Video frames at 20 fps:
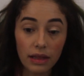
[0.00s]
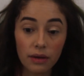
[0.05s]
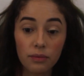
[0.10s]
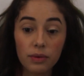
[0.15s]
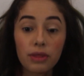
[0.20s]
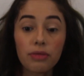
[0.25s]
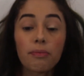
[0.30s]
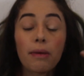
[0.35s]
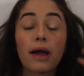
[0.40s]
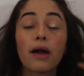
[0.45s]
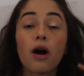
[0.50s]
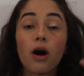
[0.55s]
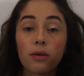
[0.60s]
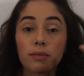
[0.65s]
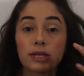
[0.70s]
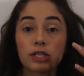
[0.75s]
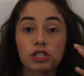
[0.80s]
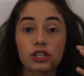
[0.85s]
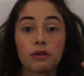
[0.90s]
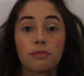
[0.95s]
with my
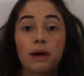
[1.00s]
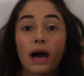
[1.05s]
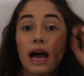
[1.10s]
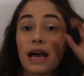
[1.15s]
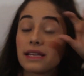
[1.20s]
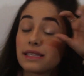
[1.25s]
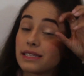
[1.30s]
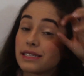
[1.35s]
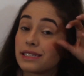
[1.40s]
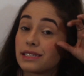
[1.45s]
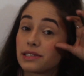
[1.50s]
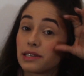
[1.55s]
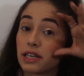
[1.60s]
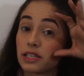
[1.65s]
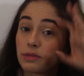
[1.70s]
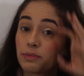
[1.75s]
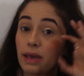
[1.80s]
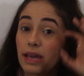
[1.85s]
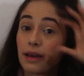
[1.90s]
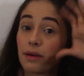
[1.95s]
almond shaped eyes, it
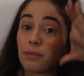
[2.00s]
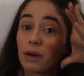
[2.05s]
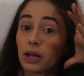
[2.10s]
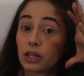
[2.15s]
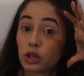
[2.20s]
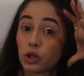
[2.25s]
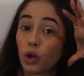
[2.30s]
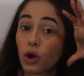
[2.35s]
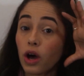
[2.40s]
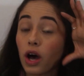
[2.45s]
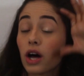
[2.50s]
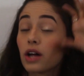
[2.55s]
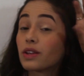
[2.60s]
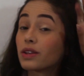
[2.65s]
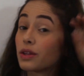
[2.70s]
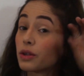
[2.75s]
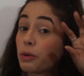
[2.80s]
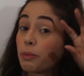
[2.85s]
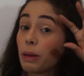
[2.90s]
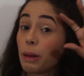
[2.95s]
does make them look a
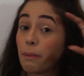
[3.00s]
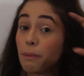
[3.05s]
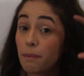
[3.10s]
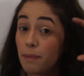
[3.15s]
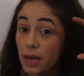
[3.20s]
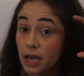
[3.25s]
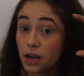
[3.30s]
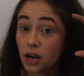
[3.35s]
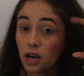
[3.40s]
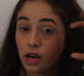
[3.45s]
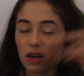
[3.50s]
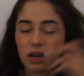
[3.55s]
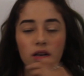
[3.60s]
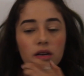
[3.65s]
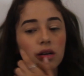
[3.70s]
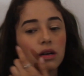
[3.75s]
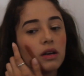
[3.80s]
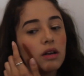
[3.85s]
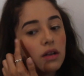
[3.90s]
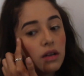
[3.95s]
little bit
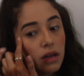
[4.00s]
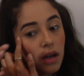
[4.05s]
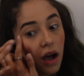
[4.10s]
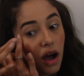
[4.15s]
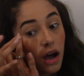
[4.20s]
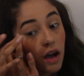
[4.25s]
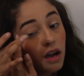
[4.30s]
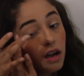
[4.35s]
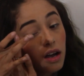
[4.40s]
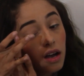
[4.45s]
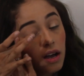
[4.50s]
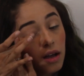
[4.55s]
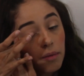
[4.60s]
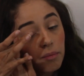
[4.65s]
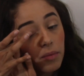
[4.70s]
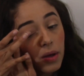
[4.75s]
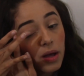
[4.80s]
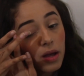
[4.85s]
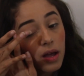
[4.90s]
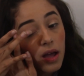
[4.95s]
bigger
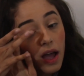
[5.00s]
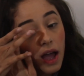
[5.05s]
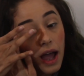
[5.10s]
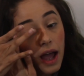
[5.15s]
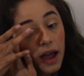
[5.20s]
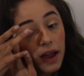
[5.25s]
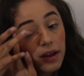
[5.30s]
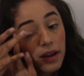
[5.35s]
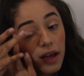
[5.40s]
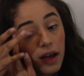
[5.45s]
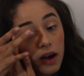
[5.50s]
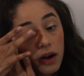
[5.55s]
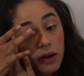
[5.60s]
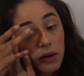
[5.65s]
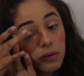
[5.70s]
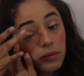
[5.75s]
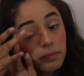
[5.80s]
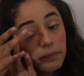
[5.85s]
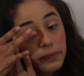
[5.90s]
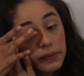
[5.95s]
and
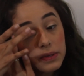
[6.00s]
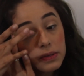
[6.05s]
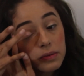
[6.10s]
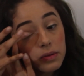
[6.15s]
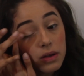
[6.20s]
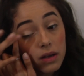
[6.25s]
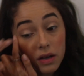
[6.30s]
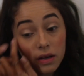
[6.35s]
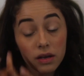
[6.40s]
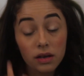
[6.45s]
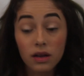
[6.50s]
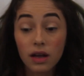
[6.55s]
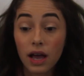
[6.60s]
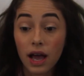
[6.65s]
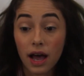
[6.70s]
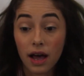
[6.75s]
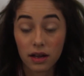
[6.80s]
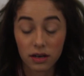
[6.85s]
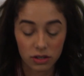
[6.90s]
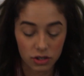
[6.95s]
helps
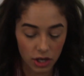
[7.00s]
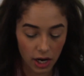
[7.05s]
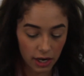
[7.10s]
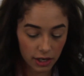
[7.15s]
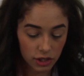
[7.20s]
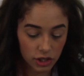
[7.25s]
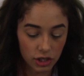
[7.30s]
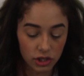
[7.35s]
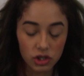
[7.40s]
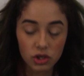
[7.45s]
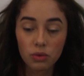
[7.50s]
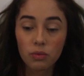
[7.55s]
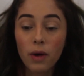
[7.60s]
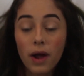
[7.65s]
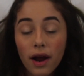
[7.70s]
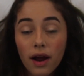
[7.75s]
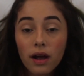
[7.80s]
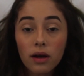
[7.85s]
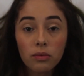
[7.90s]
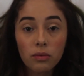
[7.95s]
add attraction to
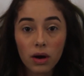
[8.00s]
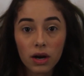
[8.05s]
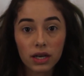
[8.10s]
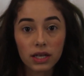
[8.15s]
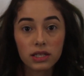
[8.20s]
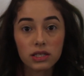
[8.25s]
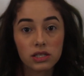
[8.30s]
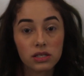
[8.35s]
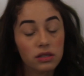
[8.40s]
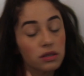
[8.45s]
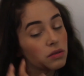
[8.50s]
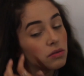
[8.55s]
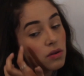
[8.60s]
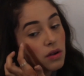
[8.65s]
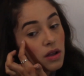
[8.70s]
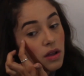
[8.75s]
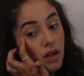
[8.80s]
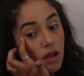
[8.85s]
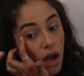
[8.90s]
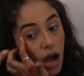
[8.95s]
where I want it to.
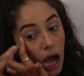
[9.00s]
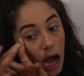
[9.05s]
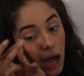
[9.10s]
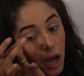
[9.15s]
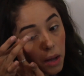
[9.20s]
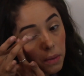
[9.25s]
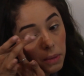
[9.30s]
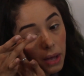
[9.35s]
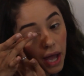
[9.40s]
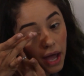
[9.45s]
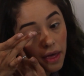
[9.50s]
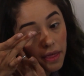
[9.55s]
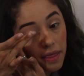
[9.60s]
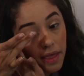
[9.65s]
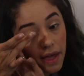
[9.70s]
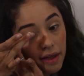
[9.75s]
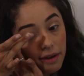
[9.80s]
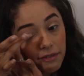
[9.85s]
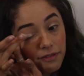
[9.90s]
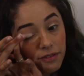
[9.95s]
And
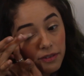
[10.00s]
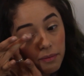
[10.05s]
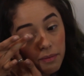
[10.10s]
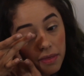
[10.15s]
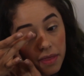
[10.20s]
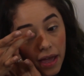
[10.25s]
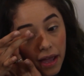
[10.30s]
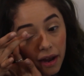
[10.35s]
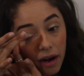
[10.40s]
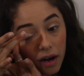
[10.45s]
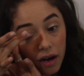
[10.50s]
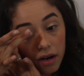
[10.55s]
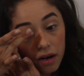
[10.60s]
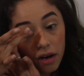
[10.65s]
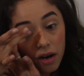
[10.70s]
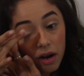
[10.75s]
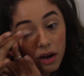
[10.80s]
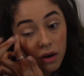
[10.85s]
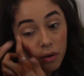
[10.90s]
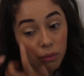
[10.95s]
then from
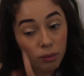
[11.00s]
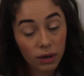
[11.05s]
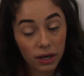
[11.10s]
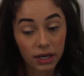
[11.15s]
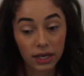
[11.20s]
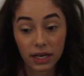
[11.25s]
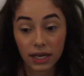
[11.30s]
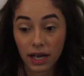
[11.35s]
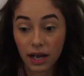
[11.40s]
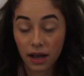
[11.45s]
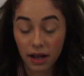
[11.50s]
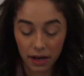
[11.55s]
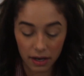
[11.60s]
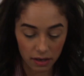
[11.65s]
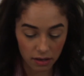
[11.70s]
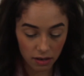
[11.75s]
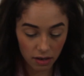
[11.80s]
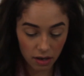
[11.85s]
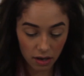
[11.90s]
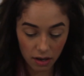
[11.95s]
there, we're gonna
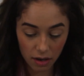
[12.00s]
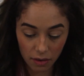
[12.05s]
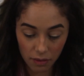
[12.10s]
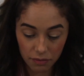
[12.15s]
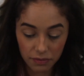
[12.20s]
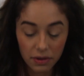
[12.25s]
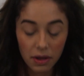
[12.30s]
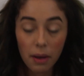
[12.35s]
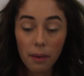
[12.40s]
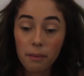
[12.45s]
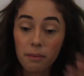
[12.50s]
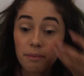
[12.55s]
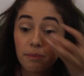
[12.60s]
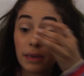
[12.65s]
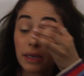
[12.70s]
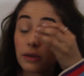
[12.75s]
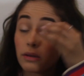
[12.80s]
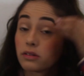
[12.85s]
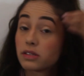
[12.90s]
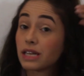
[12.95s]
kind of
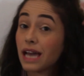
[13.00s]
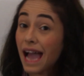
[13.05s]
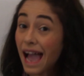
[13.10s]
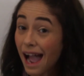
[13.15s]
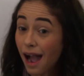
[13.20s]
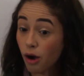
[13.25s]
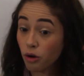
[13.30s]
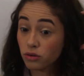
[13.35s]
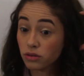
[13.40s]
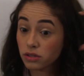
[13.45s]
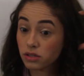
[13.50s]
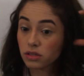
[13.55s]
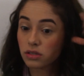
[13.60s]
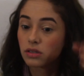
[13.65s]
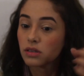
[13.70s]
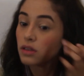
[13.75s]
build out.